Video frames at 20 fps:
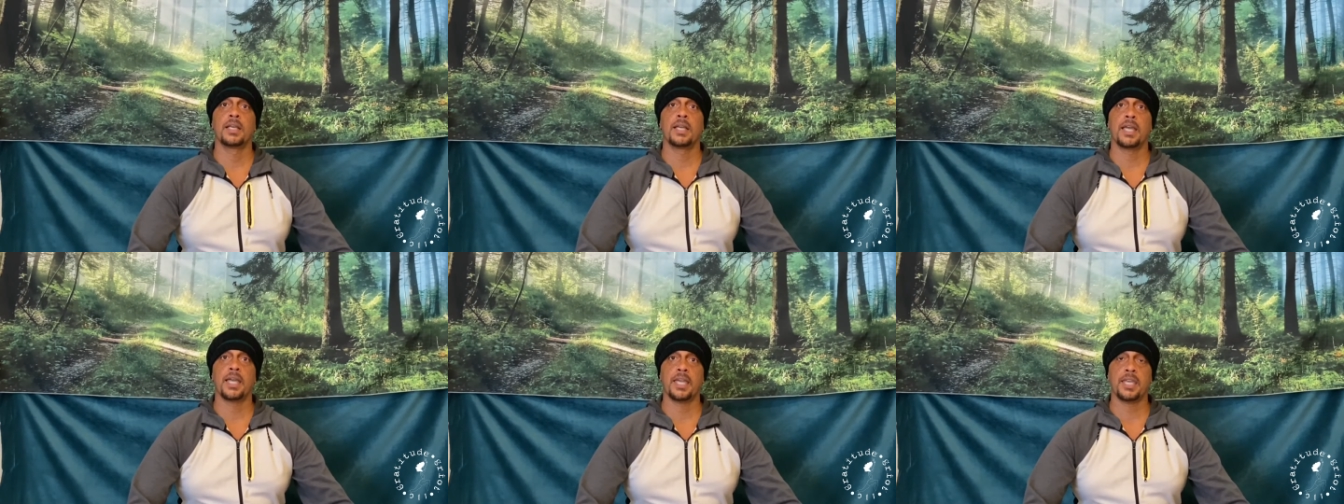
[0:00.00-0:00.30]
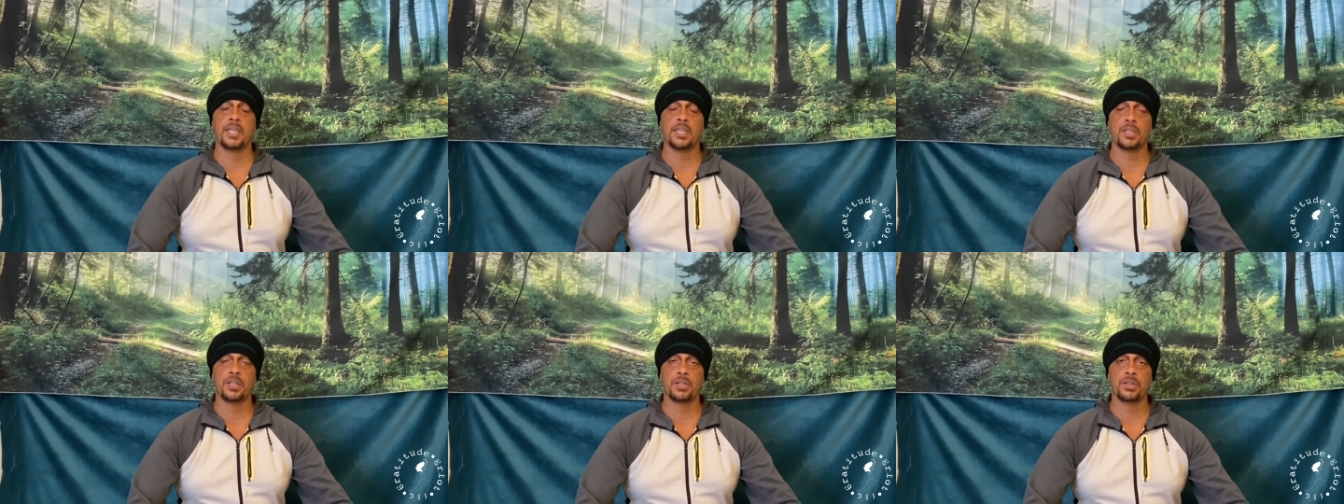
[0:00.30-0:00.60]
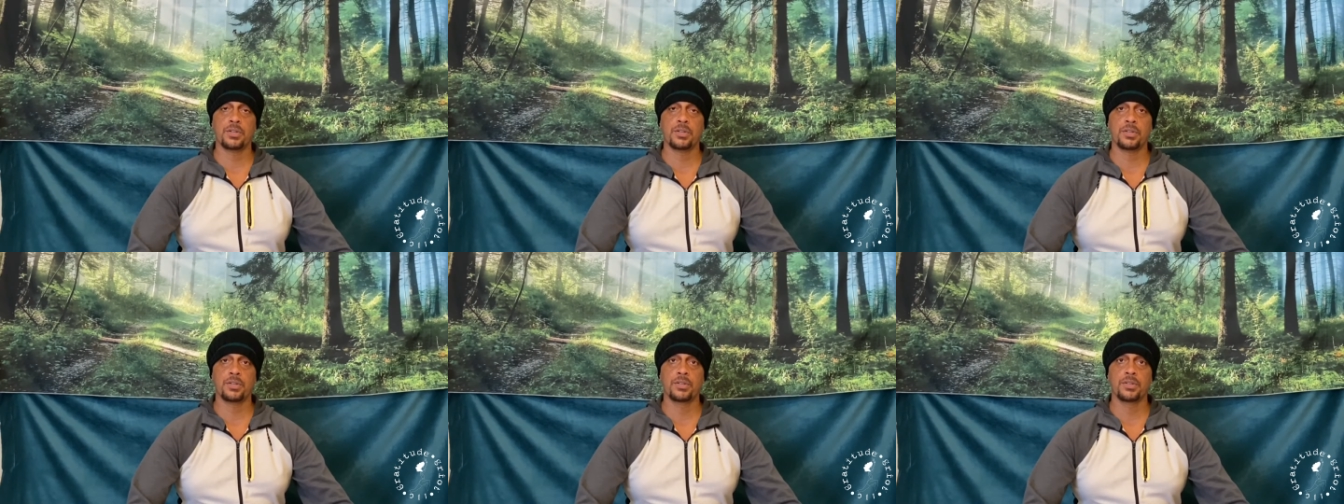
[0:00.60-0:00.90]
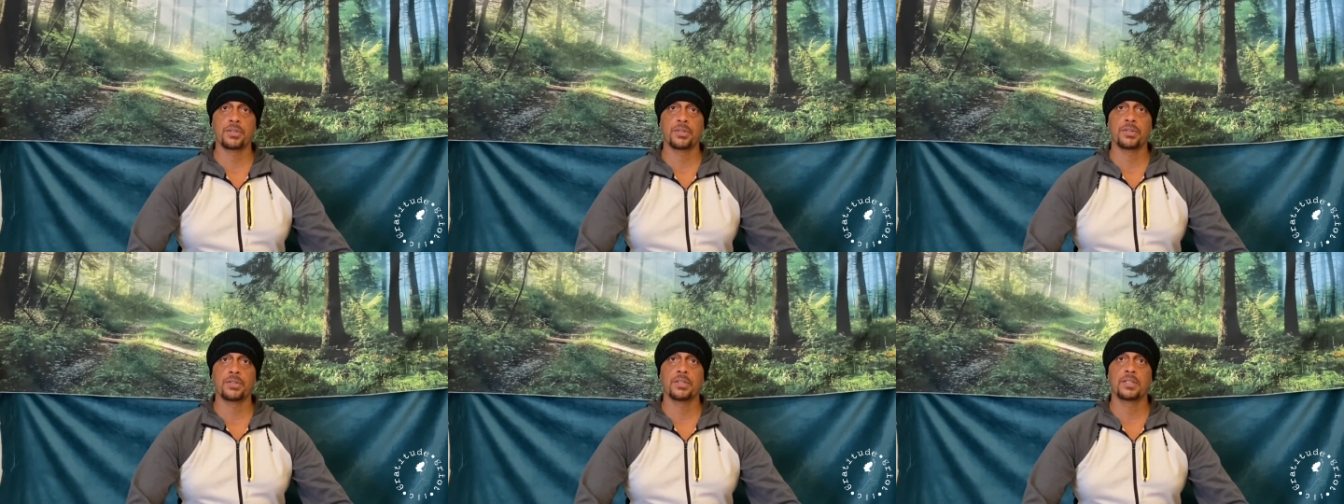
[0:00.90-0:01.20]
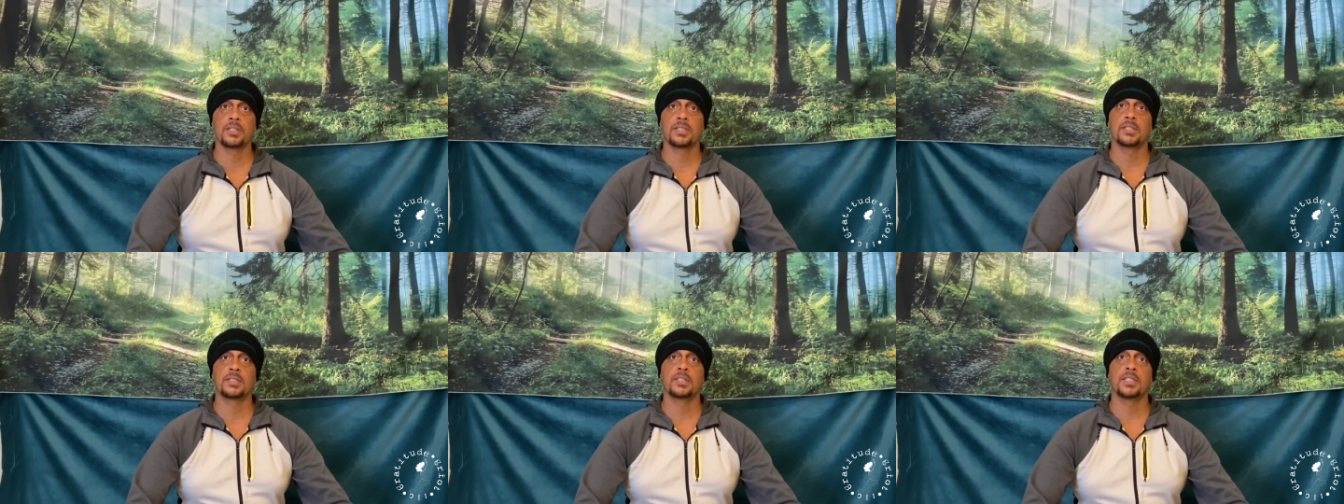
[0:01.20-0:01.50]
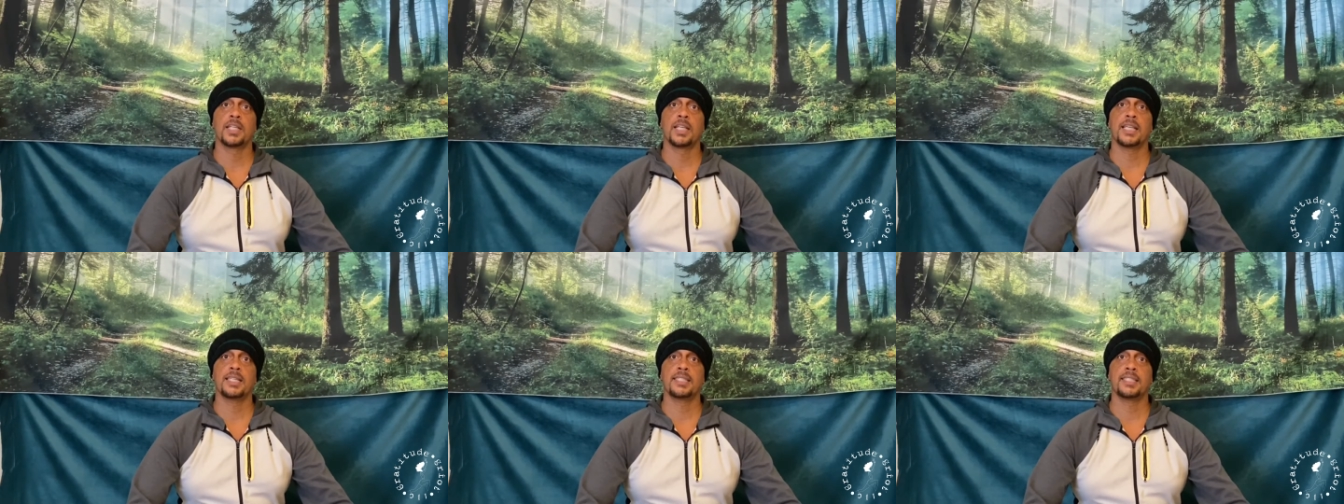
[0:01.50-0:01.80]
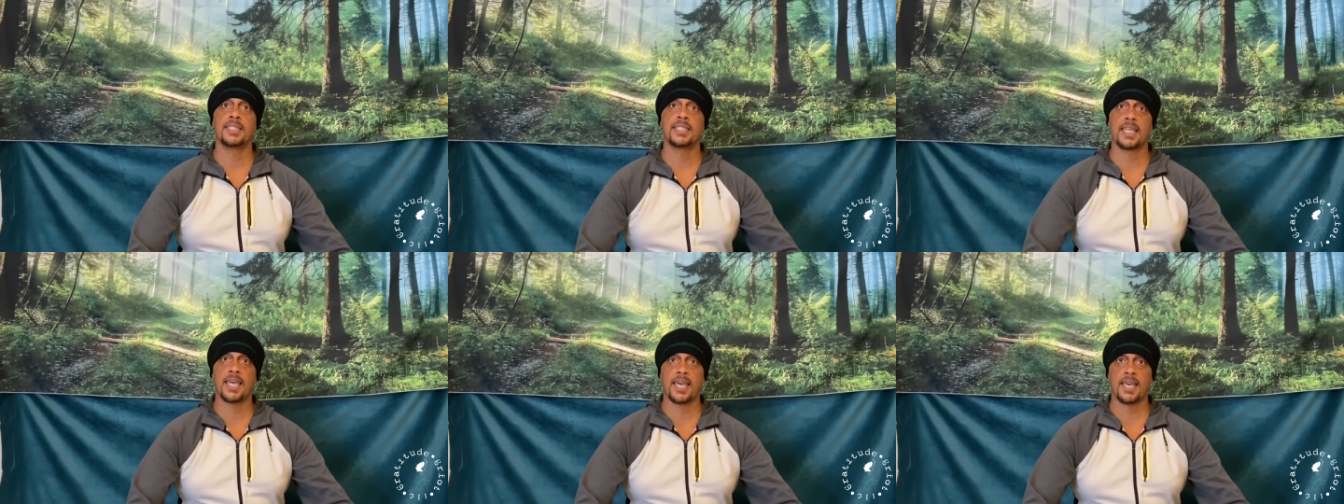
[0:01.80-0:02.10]
anger, and
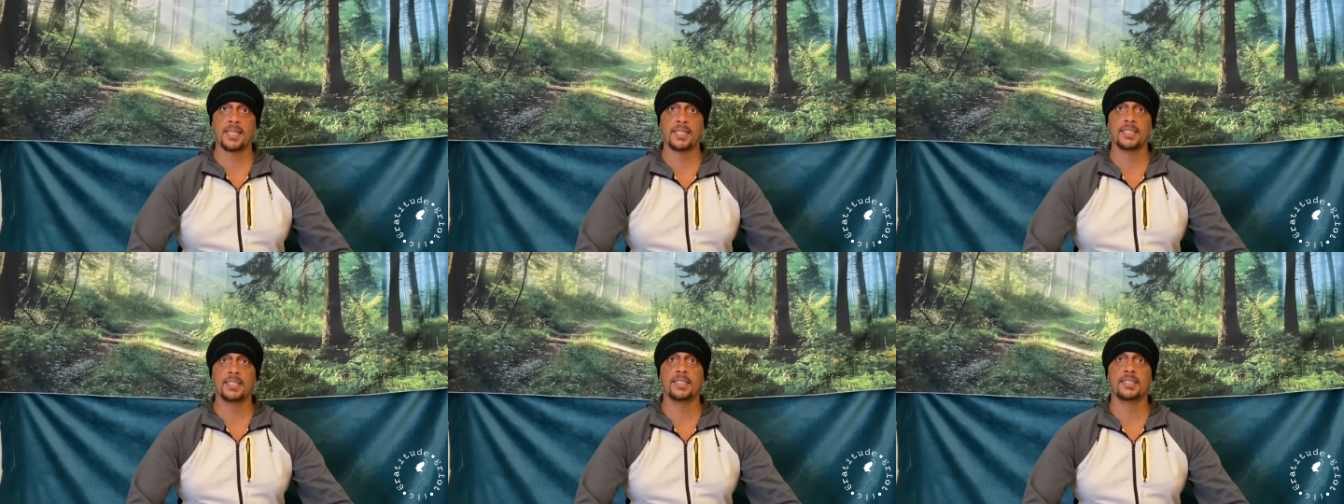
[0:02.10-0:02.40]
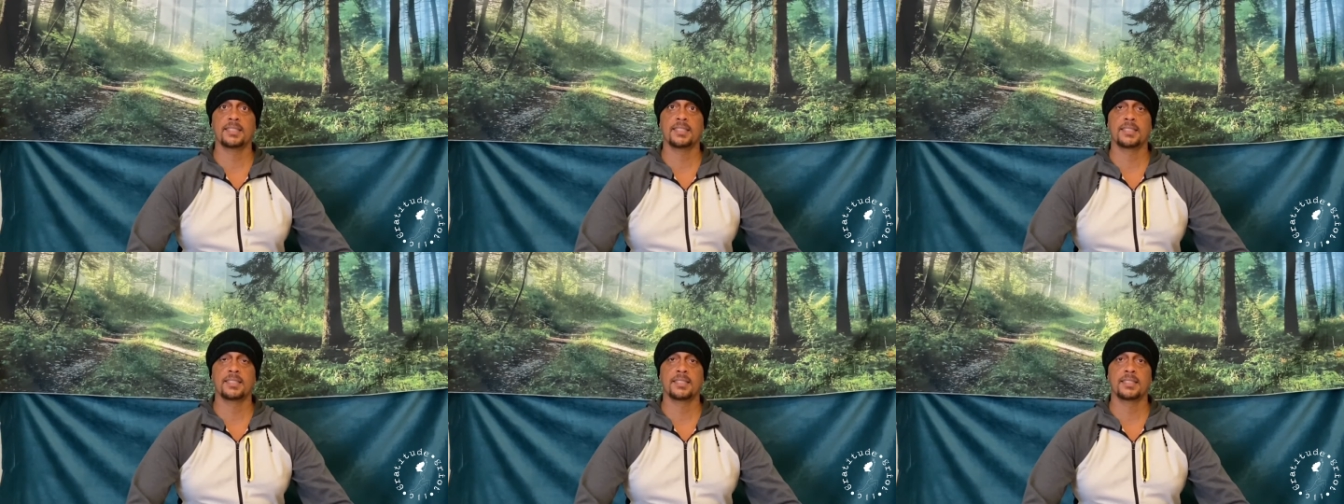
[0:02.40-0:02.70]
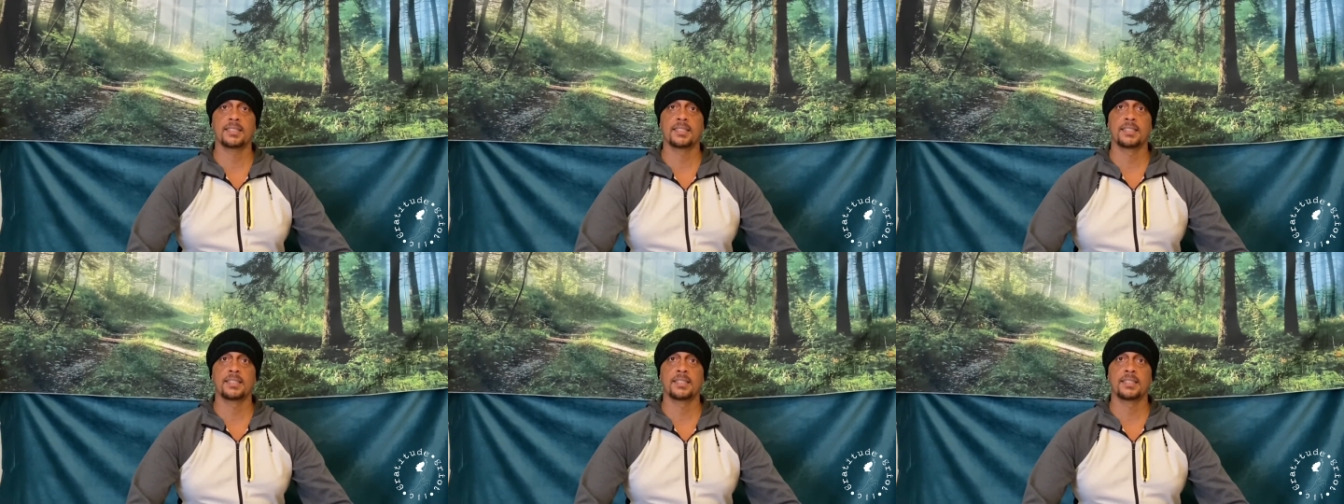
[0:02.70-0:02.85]
sadness.